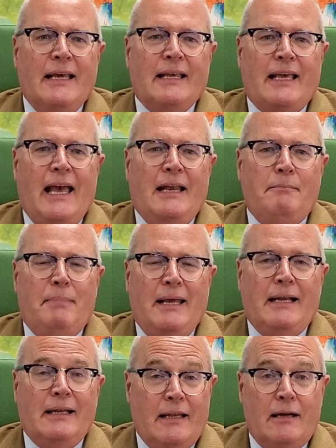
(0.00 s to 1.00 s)
can be
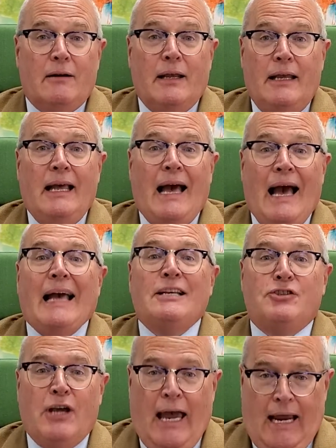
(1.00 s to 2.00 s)
literally
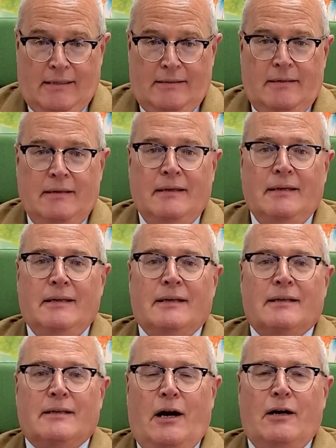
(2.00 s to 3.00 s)
hijacked,
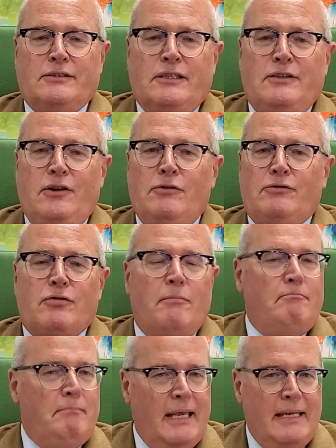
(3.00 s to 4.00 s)
causing you
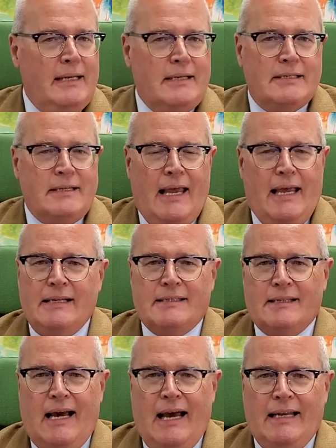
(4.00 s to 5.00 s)
tremendous
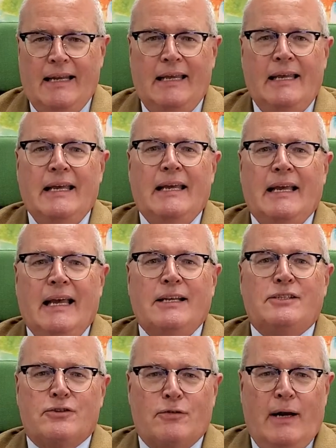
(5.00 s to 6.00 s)
anxiety and
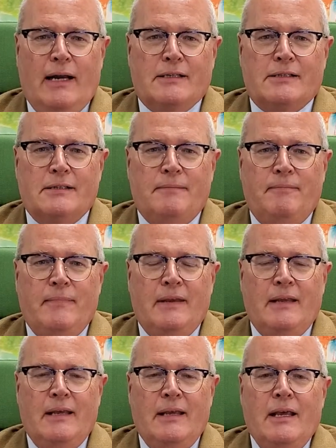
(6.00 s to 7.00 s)
stress.
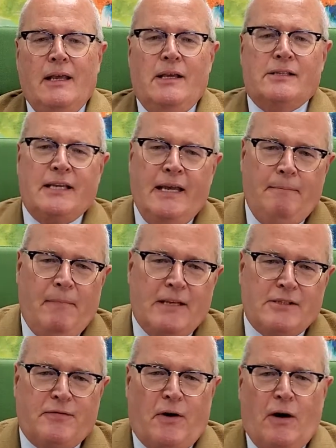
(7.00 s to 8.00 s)
You see,
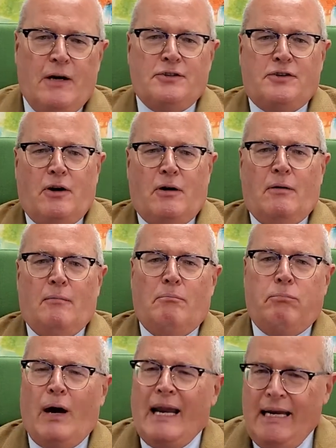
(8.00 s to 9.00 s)
as far as your
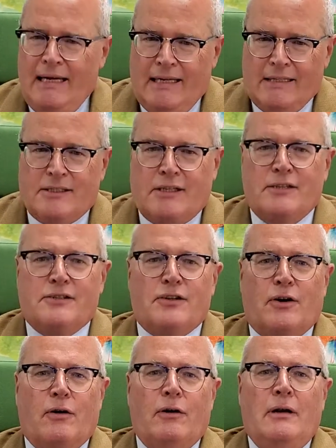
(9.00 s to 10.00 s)
brain is
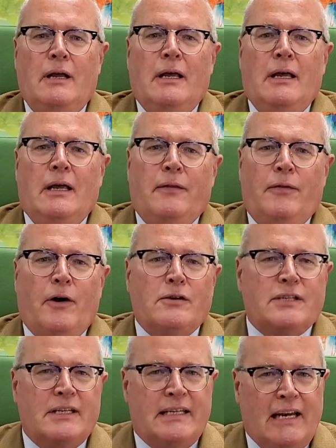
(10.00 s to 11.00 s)
concerned, there's
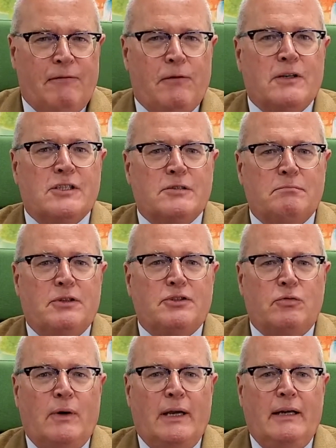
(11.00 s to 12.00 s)
a difference
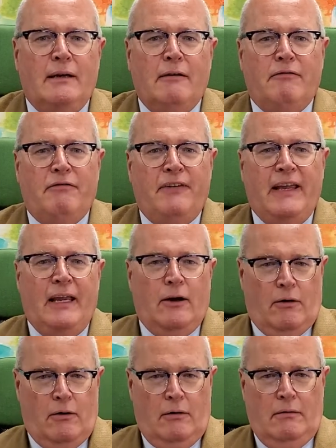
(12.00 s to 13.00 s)
between
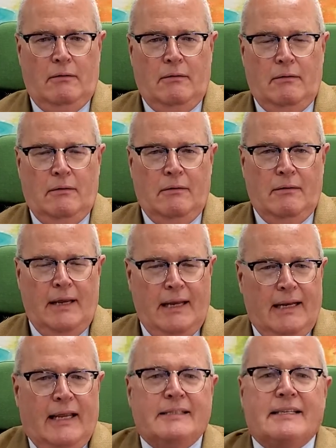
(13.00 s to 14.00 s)
fear
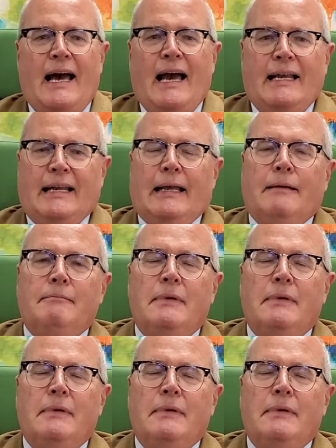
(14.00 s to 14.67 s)
and anxiety.